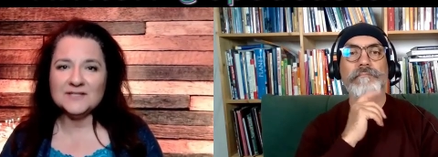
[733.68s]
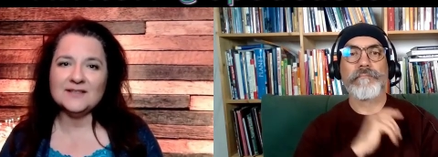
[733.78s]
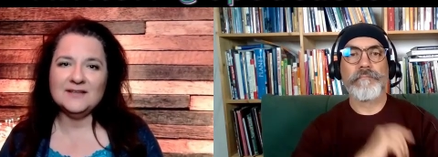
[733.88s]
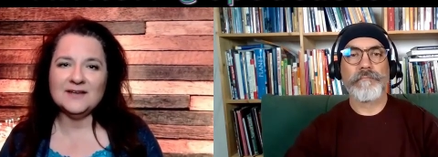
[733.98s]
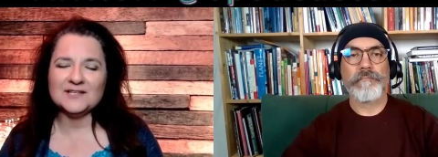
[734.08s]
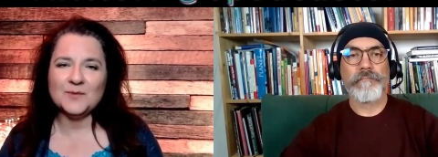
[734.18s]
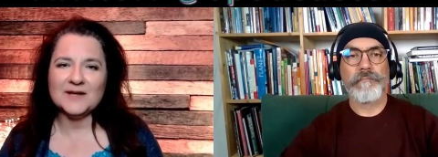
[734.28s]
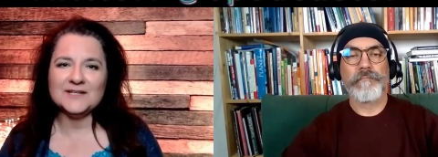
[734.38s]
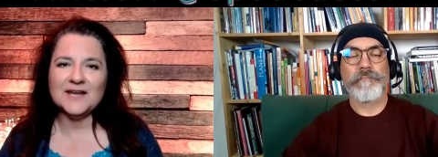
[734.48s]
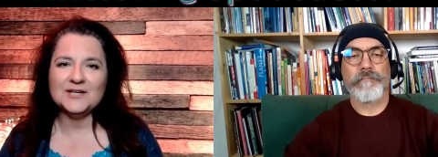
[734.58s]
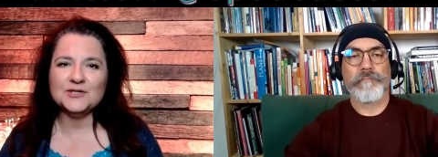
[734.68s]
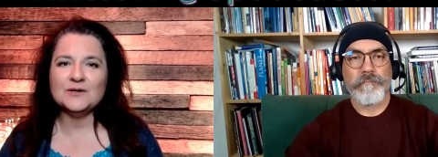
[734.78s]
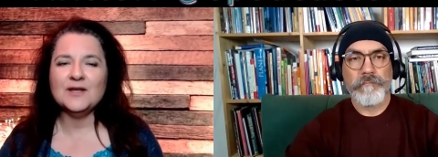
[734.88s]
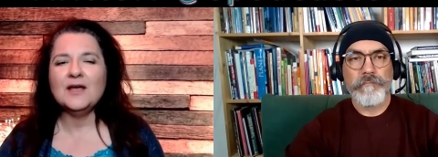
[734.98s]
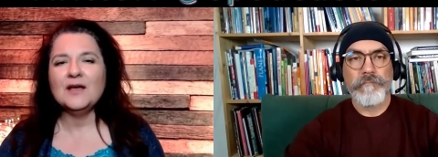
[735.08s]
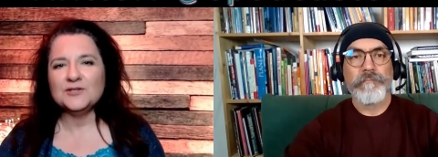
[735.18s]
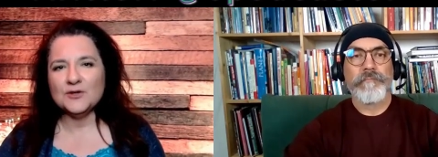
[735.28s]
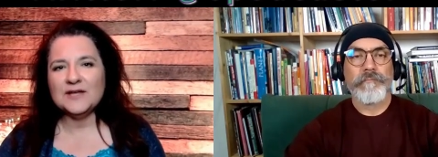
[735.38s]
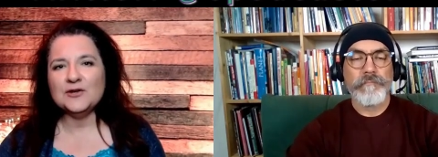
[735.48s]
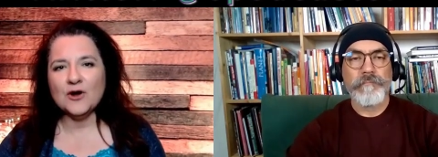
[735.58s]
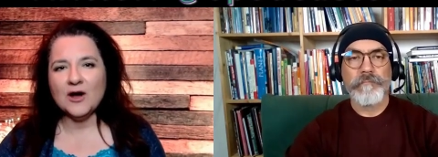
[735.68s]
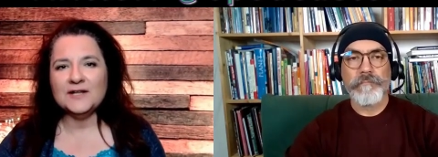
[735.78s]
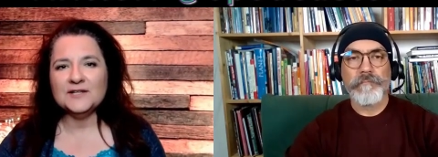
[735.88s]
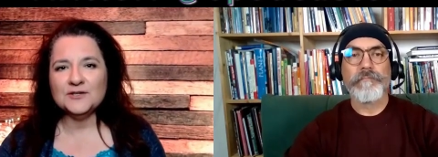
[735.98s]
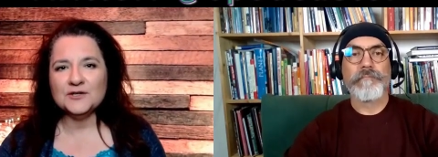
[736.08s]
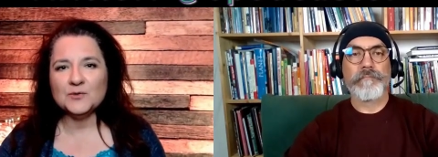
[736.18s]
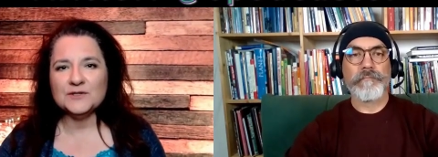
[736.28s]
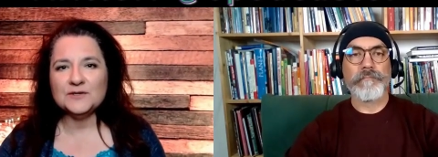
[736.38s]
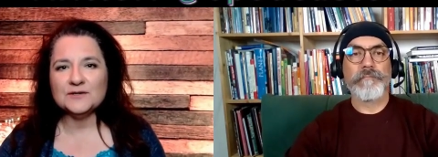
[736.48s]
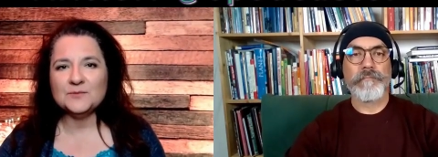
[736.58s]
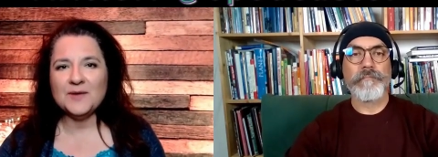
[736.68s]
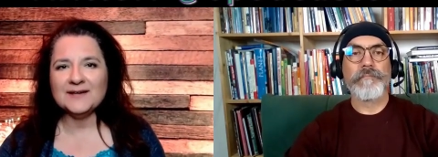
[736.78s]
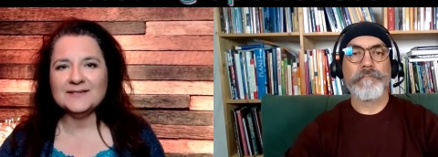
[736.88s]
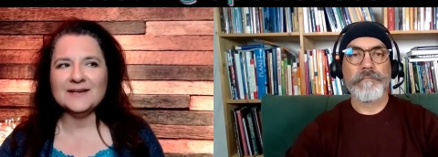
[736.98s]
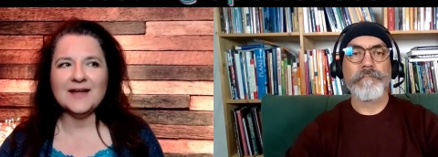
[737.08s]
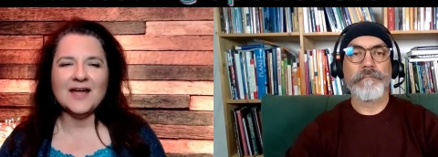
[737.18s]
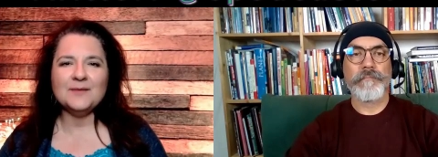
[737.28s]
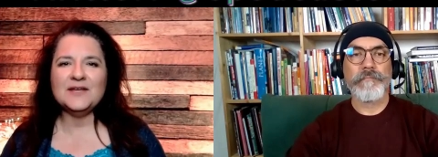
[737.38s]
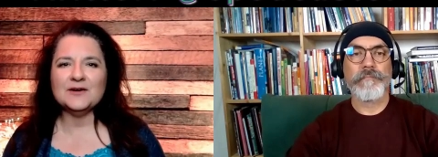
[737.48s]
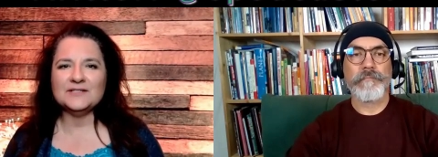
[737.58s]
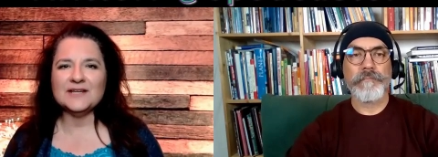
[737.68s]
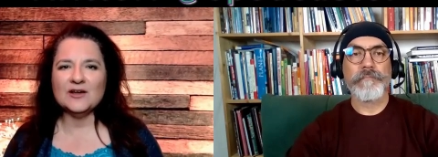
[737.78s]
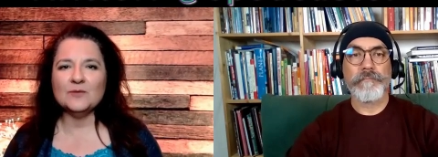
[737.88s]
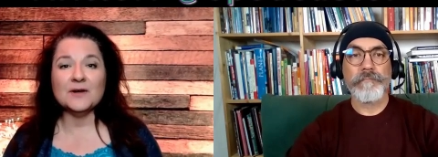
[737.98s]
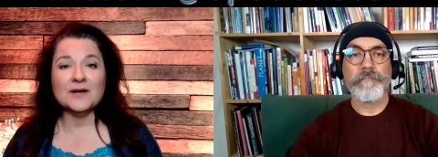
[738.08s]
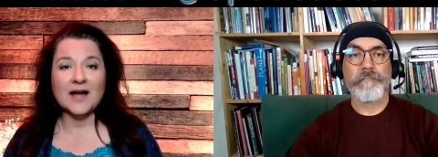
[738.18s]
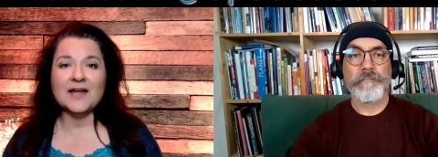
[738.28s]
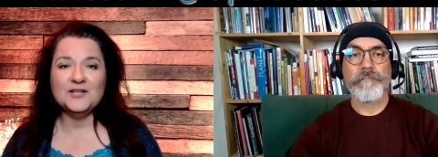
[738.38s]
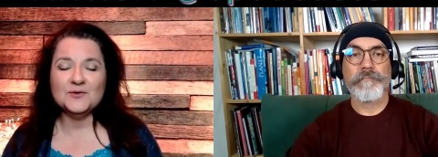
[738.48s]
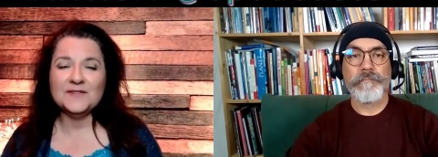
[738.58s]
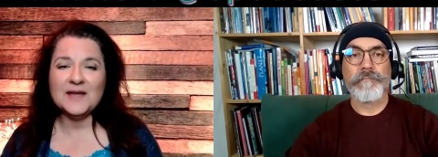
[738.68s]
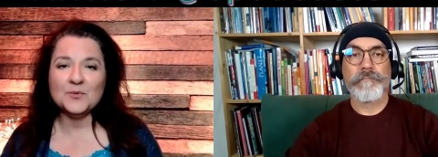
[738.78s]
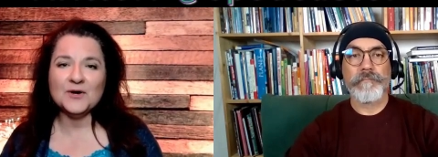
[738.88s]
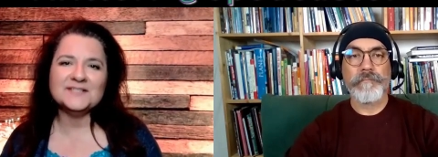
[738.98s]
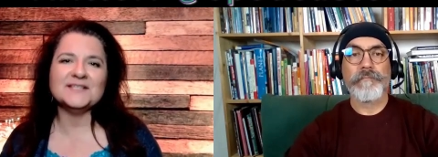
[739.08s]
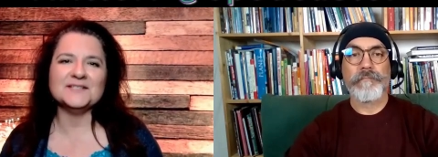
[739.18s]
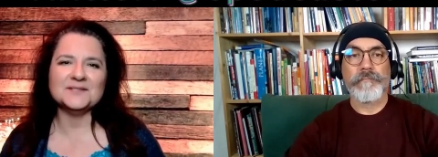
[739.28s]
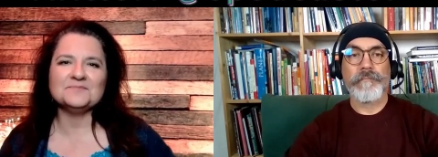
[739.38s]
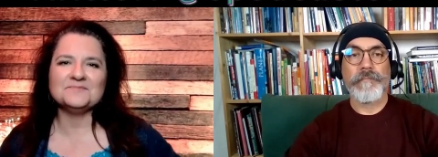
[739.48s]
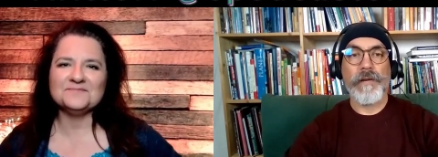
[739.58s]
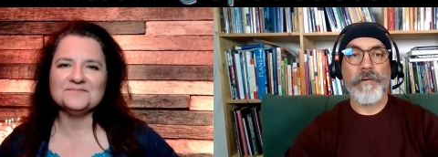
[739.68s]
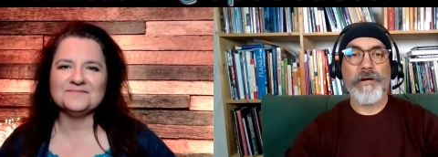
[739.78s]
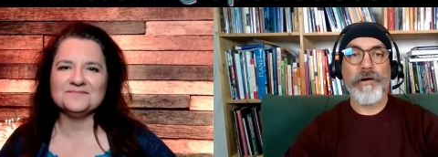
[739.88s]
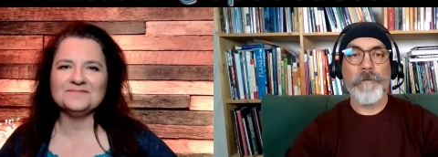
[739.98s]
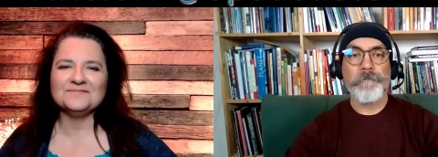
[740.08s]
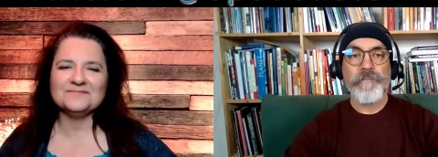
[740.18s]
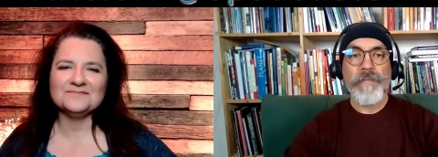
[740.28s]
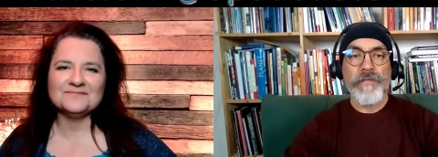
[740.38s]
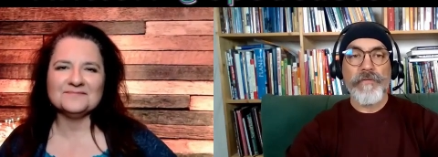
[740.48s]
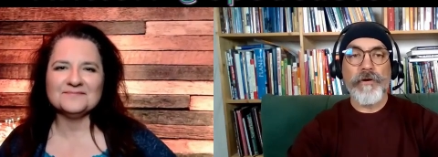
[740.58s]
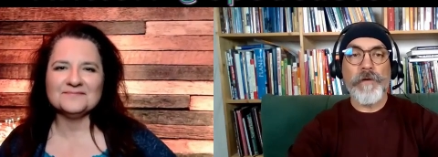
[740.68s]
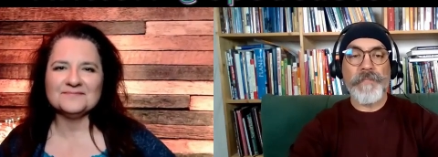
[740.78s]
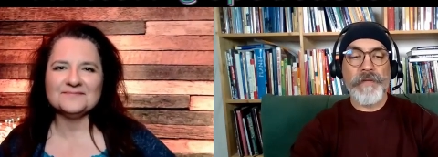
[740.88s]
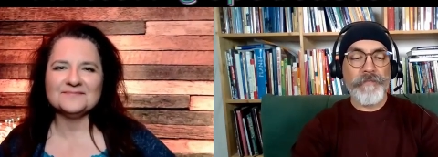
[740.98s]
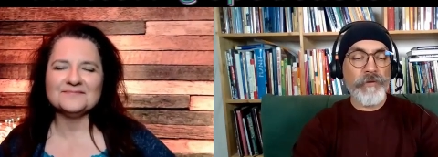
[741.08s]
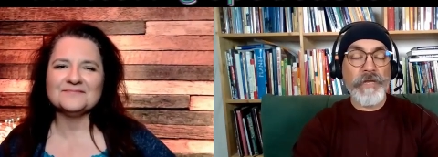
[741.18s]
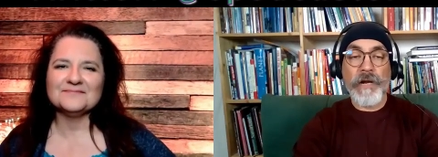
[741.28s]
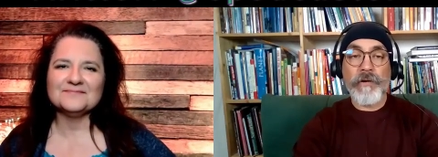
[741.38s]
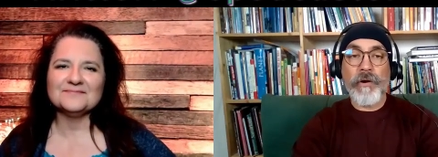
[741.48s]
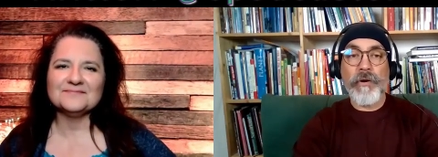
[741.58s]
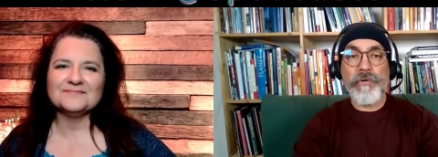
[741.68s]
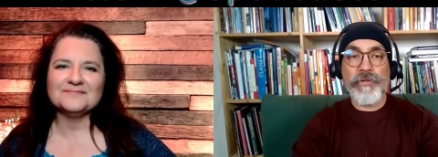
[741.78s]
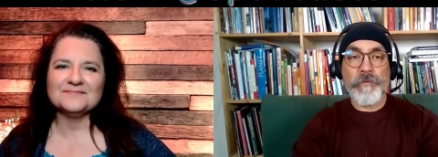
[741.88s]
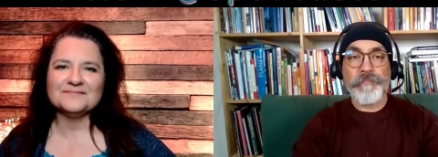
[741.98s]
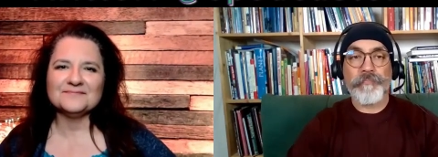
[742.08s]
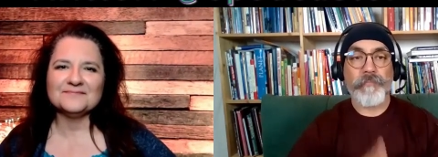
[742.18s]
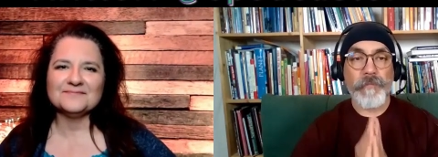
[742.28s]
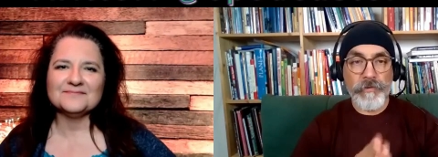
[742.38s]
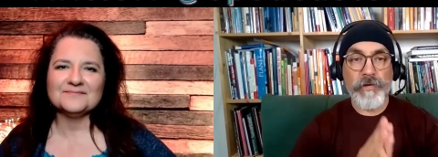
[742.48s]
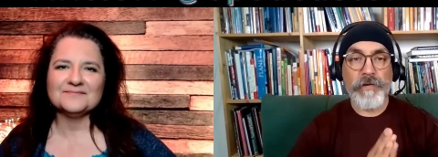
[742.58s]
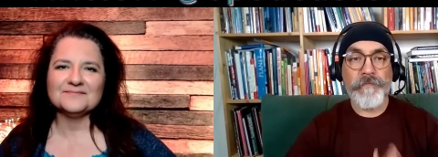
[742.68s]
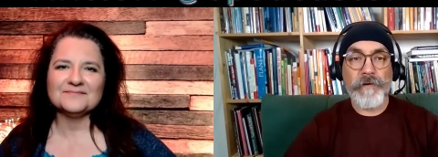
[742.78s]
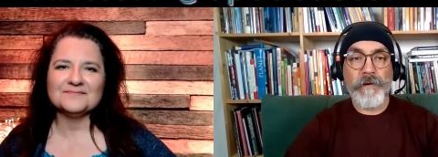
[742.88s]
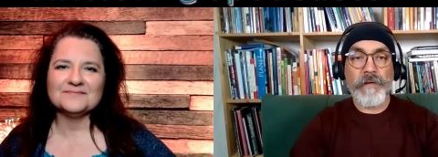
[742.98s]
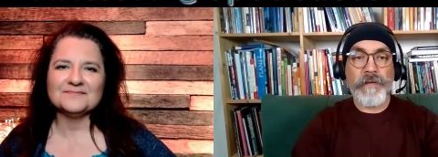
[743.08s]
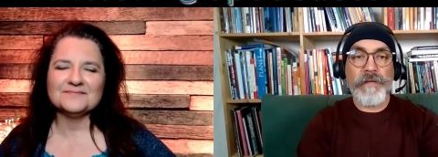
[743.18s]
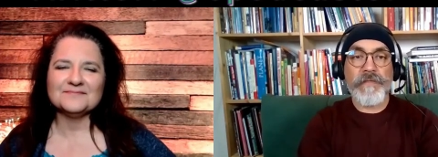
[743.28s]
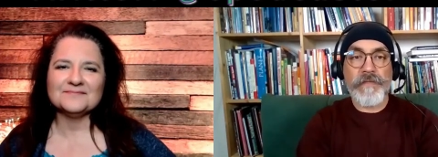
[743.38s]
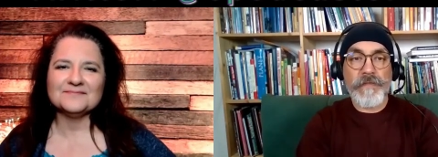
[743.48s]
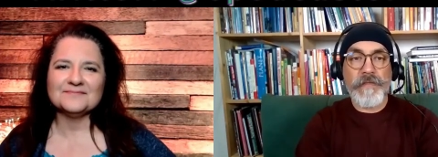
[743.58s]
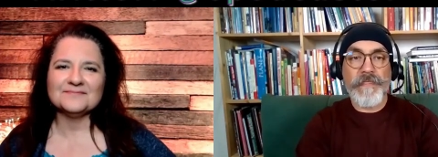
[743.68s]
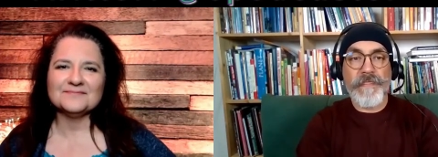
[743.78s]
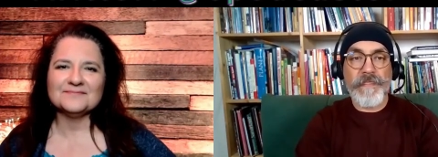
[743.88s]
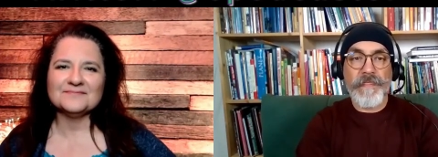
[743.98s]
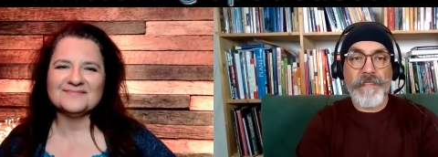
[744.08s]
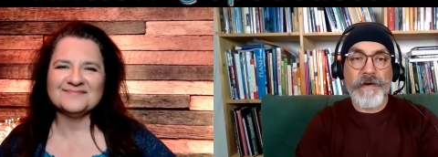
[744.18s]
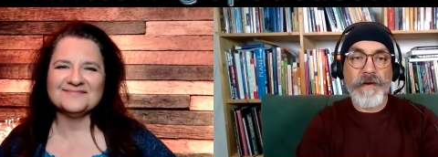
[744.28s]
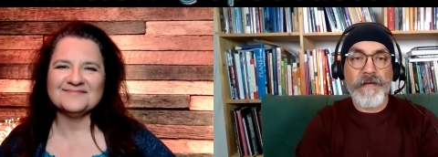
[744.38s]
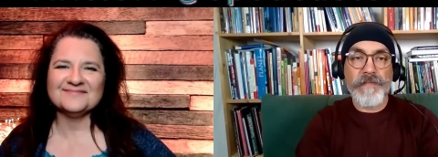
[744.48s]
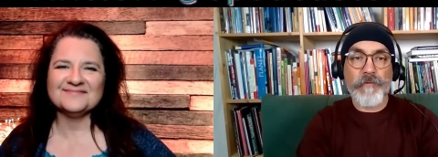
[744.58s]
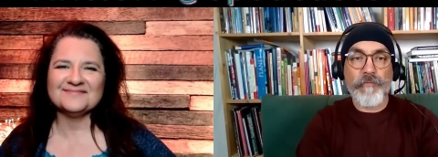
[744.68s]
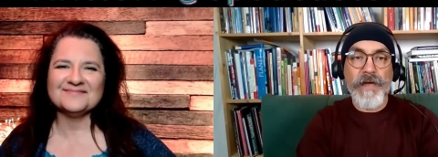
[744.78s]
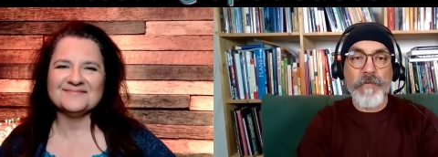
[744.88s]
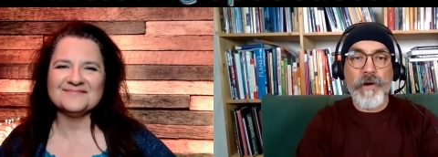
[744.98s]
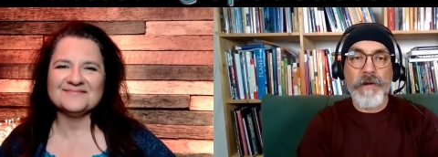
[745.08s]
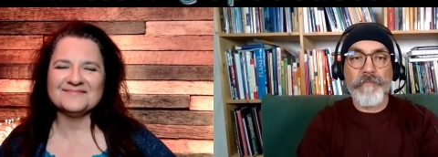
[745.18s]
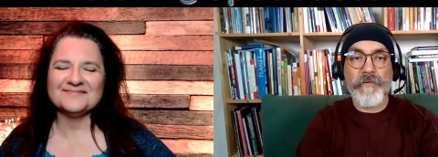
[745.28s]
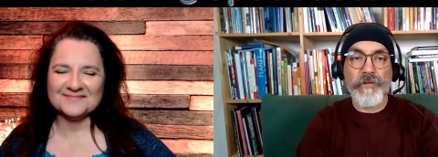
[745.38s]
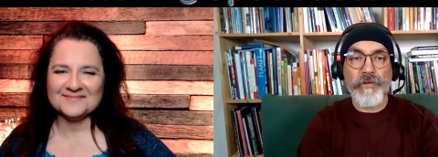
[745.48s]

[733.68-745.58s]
Speaker 1: the expectation so that your audience knows what to expect. And I'm here to help guide you in that process.
Speaker 2: There we go. So if you need a coach, Jennifer is the the right one for